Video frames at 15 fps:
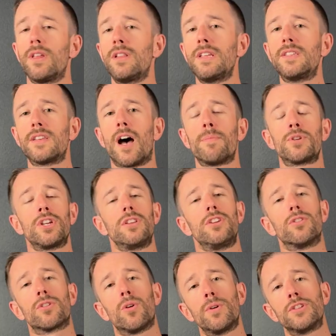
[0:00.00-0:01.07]
a lease option,
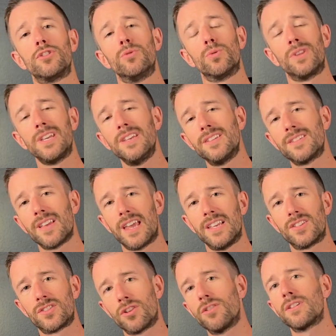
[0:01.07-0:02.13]
you're going to lease a
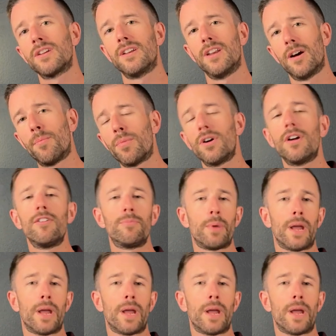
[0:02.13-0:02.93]
certain number of